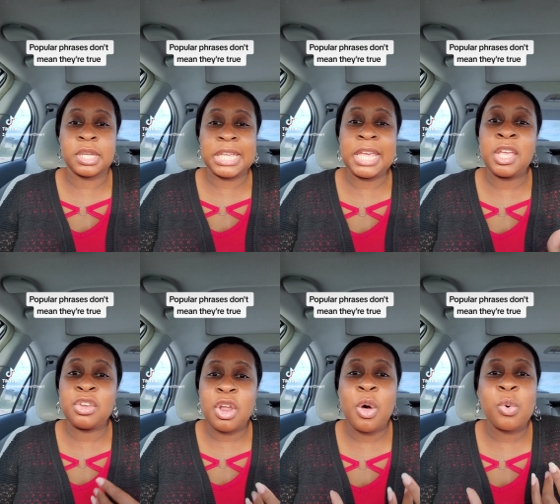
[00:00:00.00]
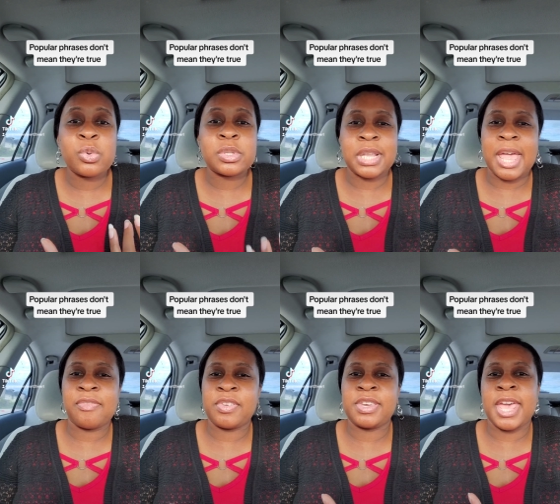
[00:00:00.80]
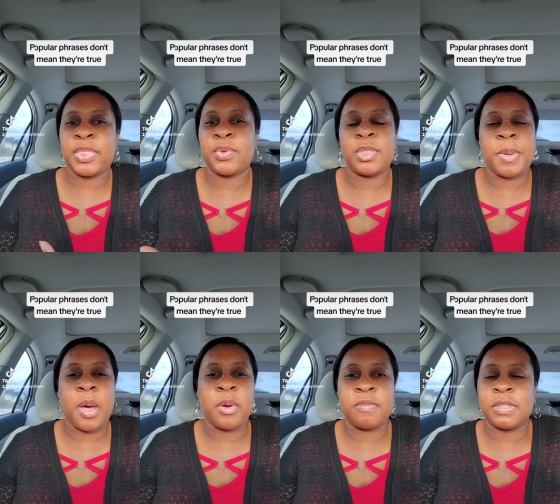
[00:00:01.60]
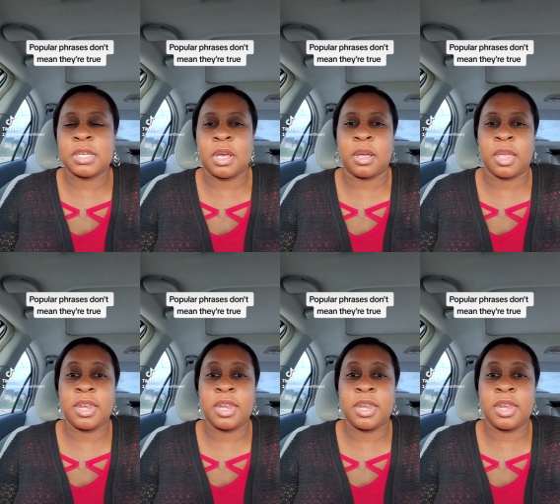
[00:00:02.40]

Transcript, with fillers: He knows life and death are in the power of the tongue.